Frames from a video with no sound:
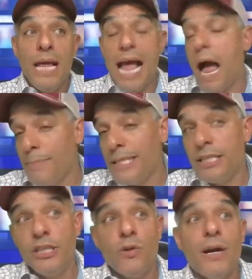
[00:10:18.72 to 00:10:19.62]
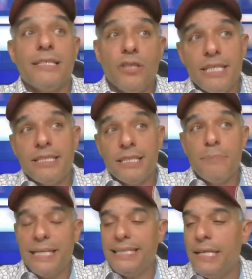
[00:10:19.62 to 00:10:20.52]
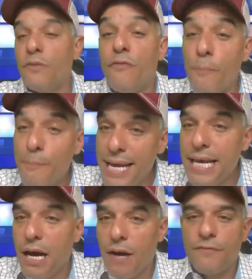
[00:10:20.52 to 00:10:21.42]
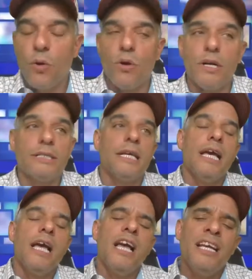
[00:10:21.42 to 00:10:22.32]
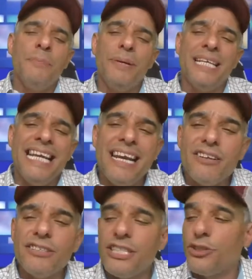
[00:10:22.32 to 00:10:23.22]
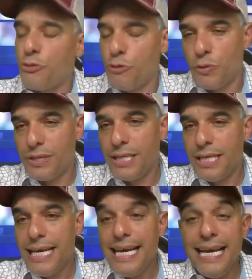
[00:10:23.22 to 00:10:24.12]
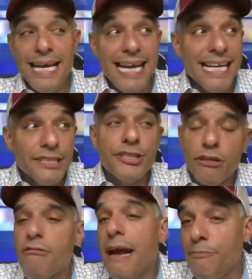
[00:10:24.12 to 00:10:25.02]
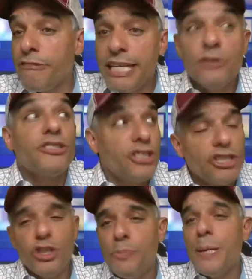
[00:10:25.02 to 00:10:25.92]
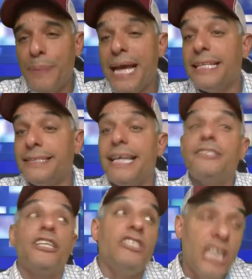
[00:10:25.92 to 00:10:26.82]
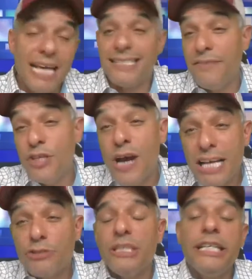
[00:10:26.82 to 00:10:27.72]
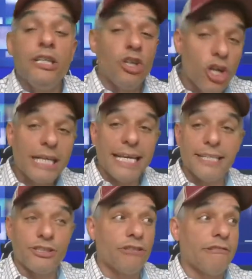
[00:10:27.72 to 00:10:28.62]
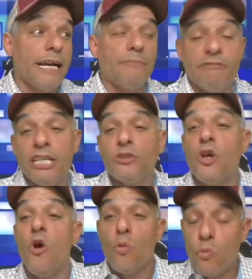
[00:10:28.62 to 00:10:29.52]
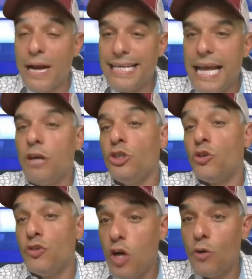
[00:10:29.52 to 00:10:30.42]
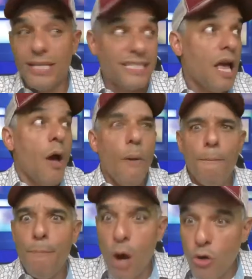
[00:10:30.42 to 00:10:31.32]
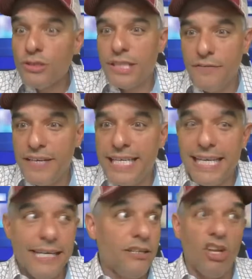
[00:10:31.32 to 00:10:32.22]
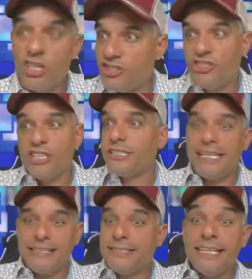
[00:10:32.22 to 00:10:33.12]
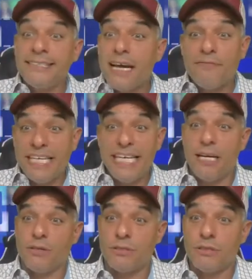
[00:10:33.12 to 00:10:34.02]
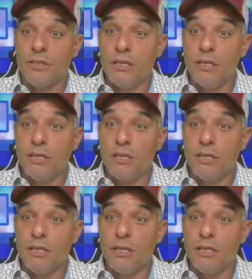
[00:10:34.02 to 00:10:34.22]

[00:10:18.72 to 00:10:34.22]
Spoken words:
I'm in the US, so this is a big deal for me, of course. But here's the truth. Instagram Reels, should you be paying attention? Yes. If you actually look at Instagram Reels right now, you'll notice most of it looks just like the TikTok videos.